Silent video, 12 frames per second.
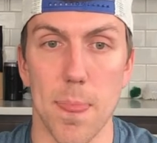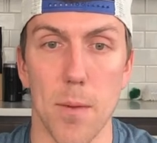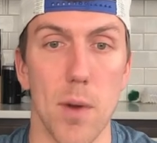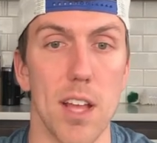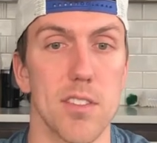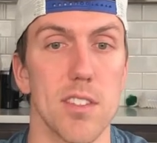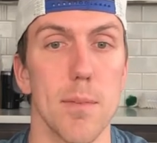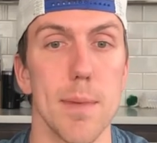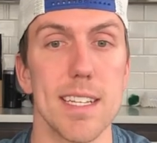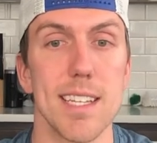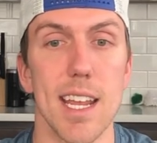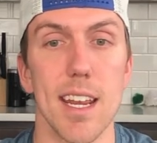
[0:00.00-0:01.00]
while still
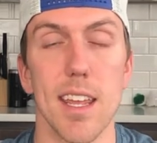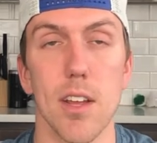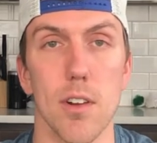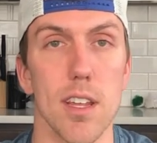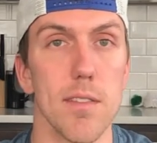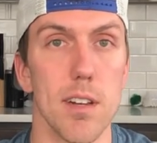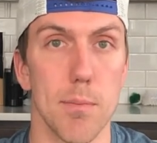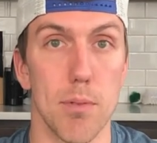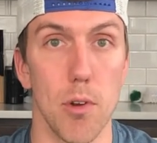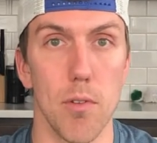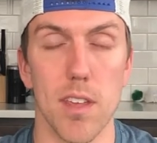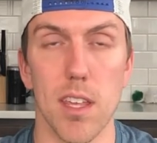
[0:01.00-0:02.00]
maintaining or even
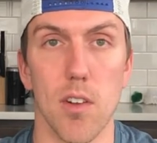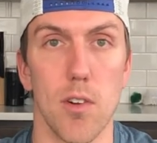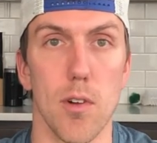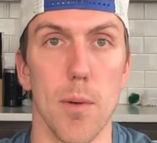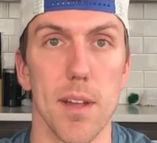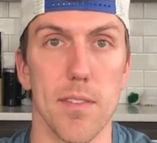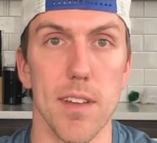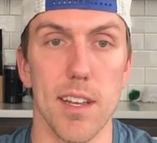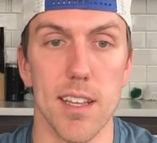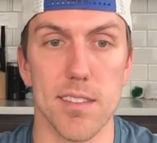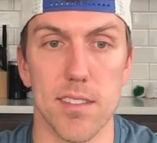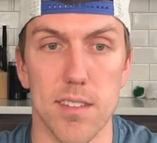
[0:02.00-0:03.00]
improving your aerobic
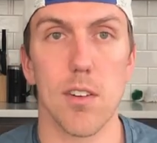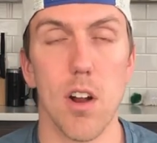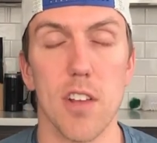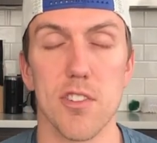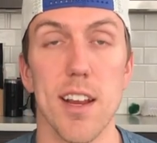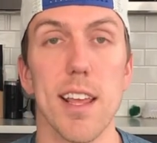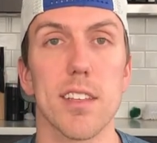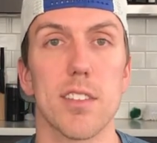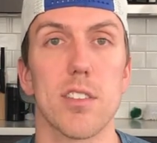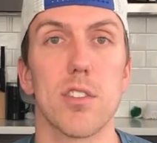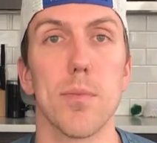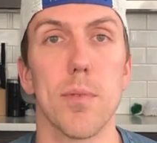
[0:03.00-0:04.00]
fitness. Cross-training is
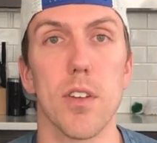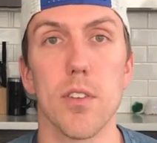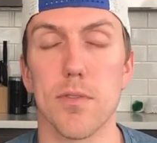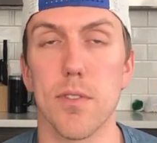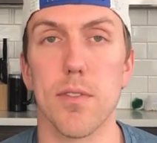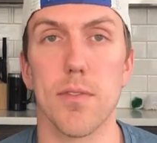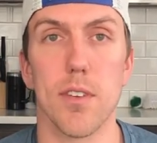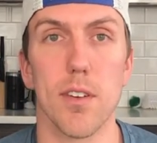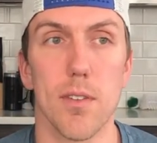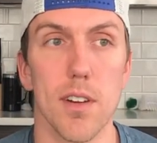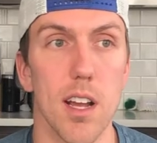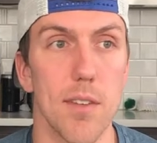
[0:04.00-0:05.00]
just super useful for
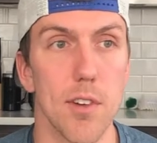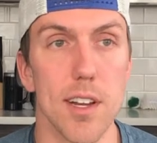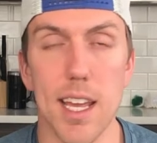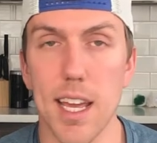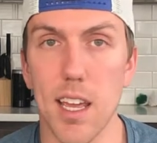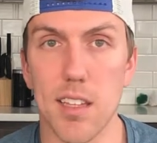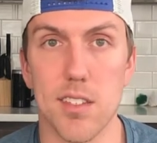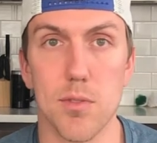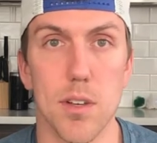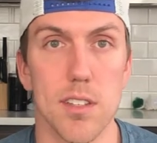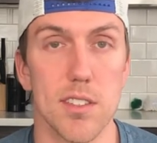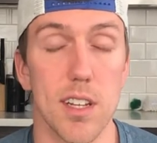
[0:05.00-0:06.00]
recovery days as
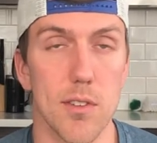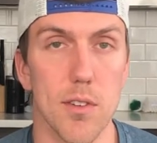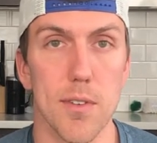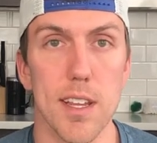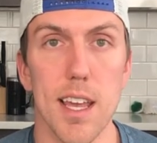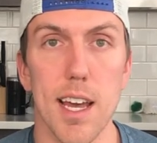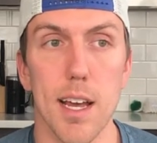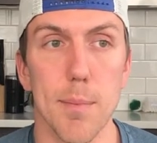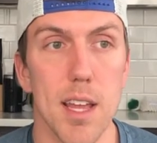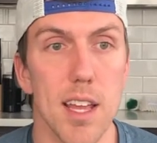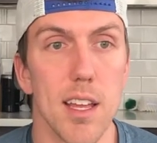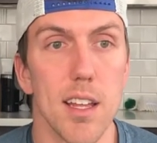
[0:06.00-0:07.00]
well as general
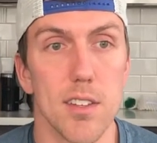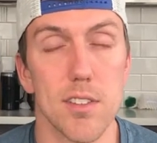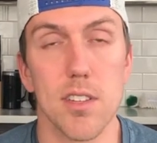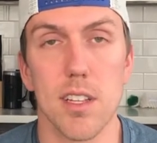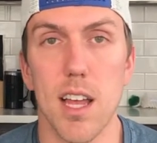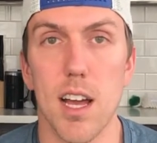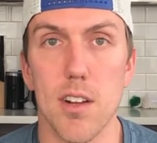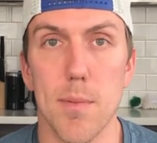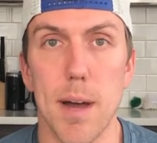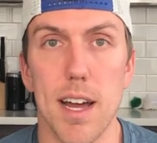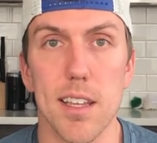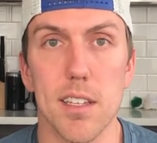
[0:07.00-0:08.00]
rehab, just to allow your
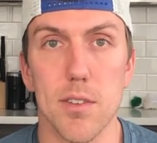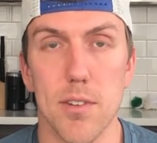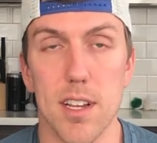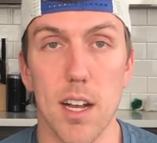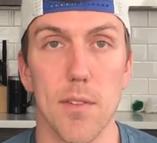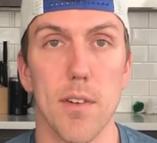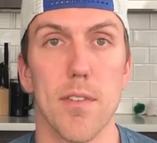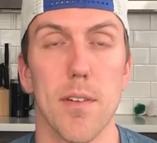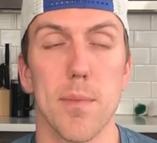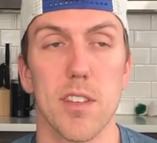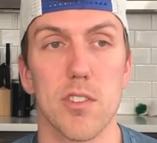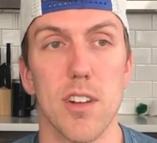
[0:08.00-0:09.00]
body to recover from
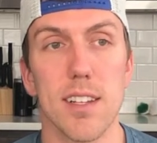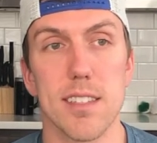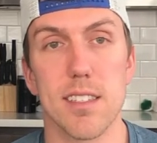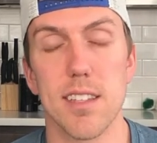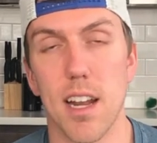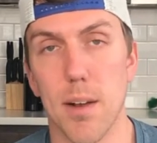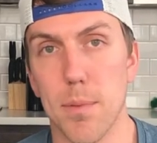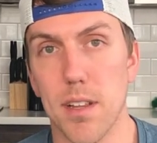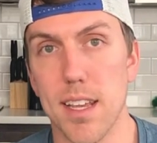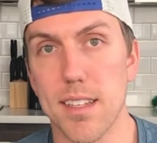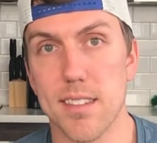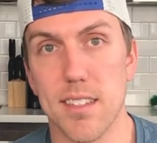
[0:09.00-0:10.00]
the stresses that are
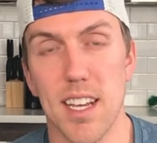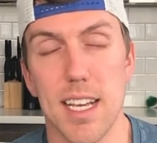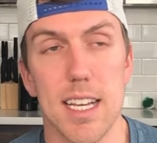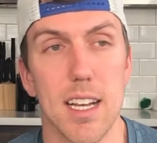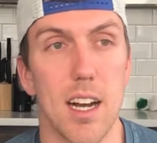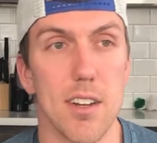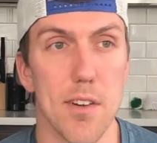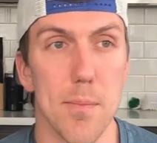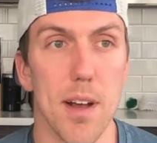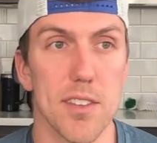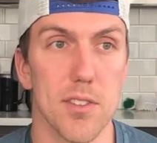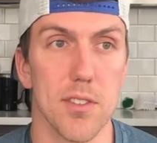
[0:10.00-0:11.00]
placed on your
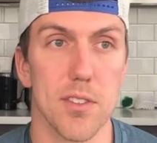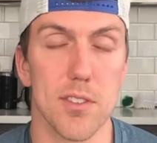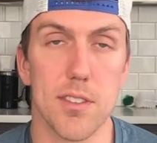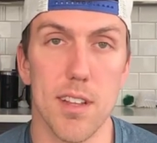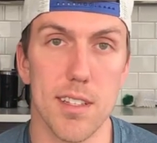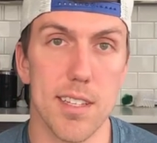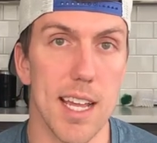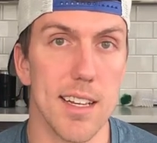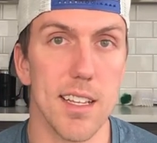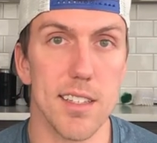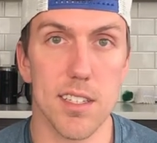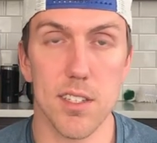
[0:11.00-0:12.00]
muscles,
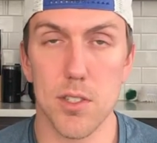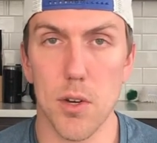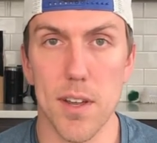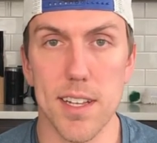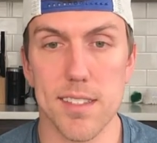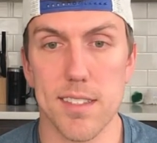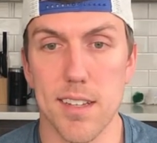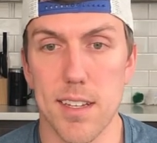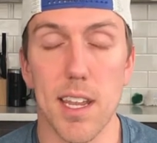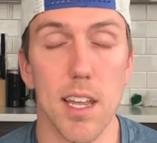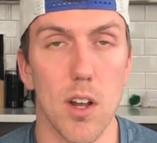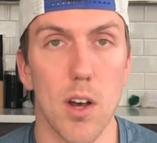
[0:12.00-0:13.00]
tendons, and joints,
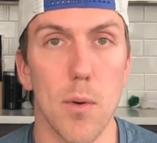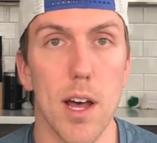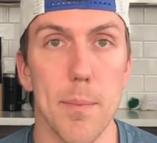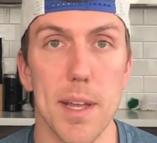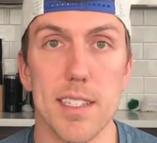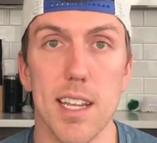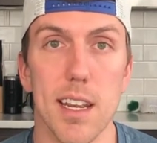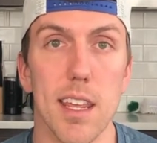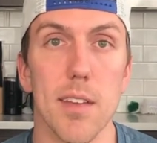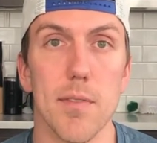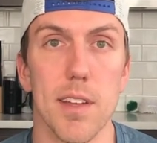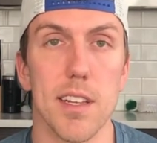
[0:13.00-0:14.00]
again, all while
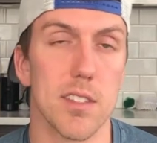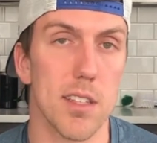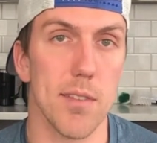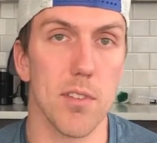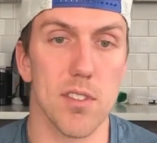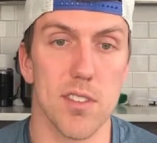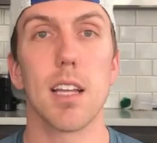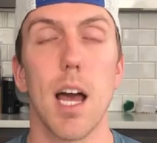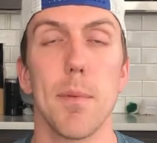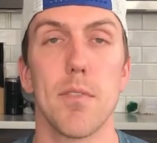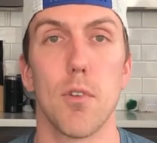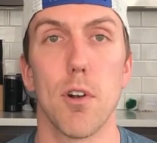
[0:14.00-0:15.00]
maintaining fitness levels.
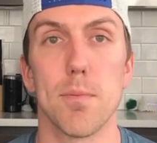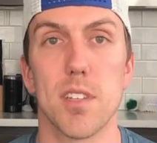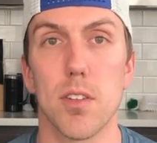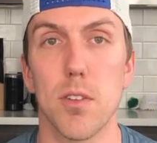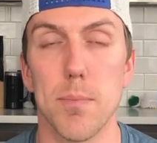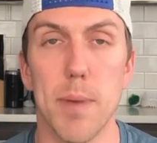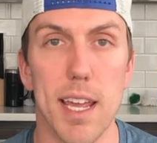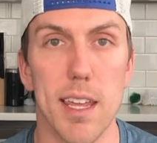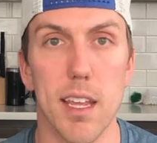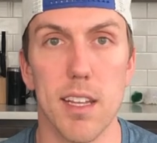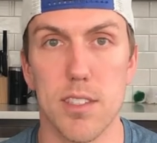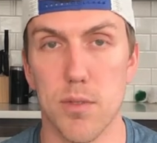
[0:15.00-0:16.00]
Common forms include
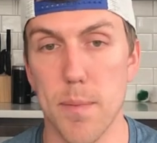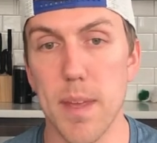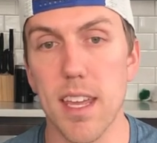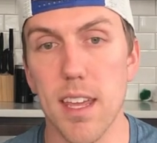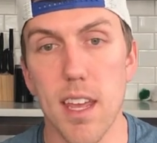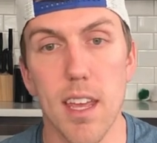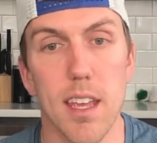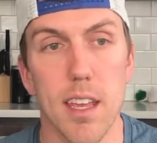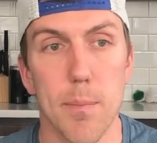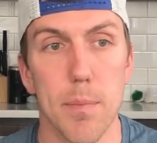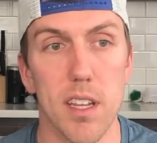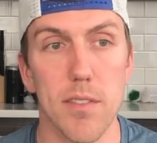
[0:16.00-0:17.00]
biking and swimming,
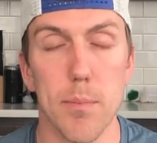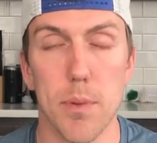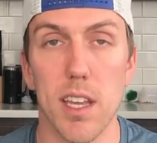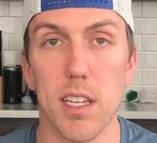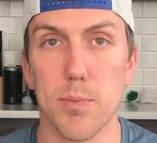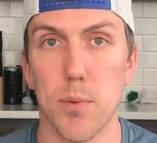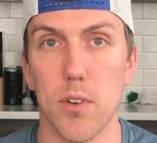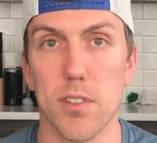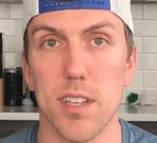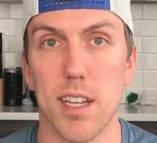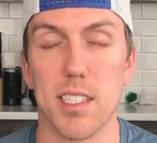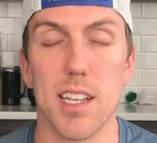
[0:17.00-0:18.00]
but even playing
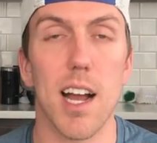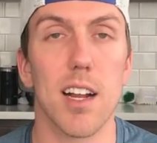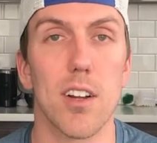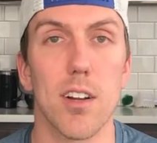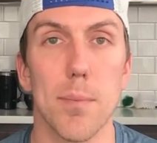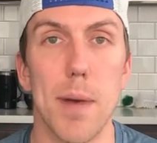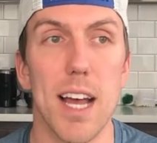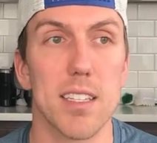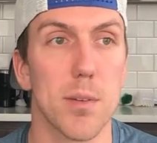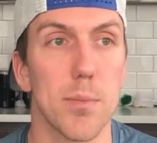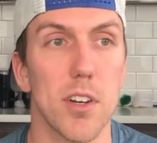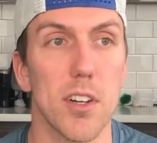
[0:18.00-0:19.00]
sports like soccer or
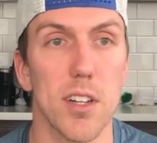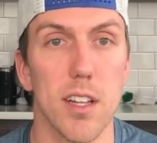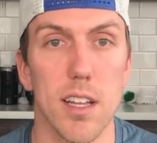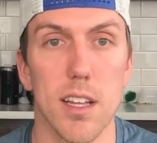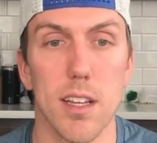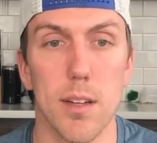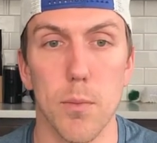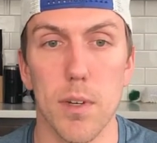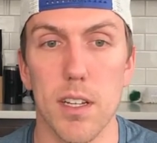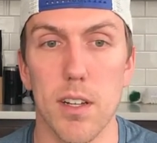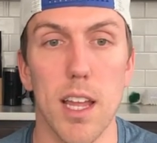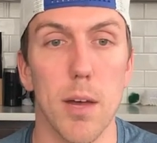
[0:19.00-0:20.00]
basketball
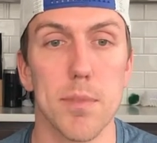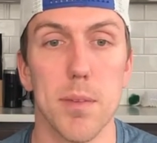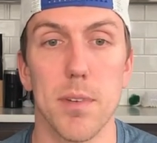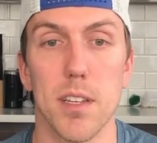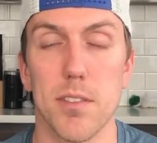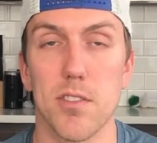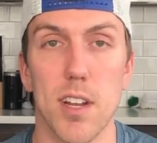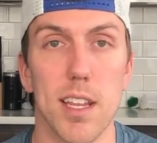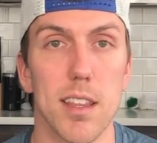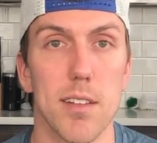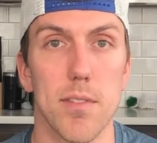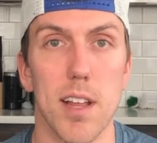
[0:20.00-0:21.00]
will help to build
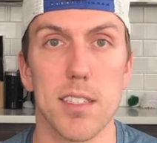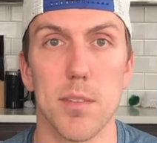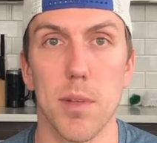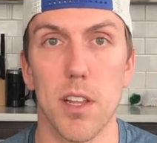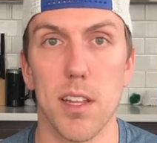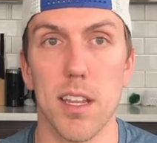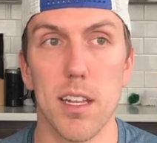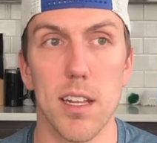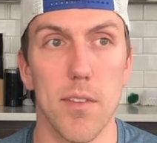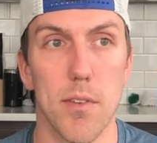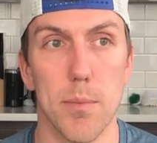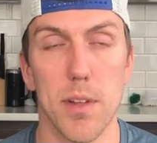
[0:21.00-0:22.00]
strength and flexibility in
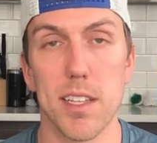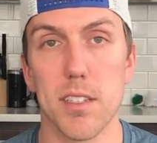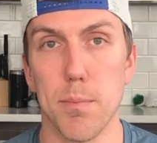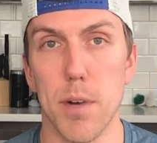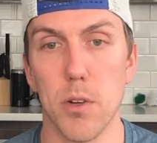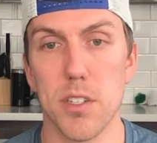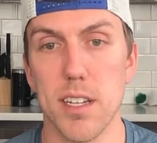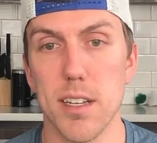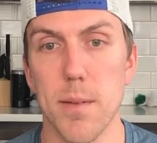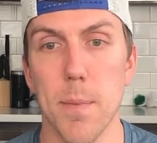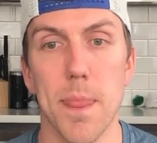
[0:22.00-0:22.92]
different planes of motion,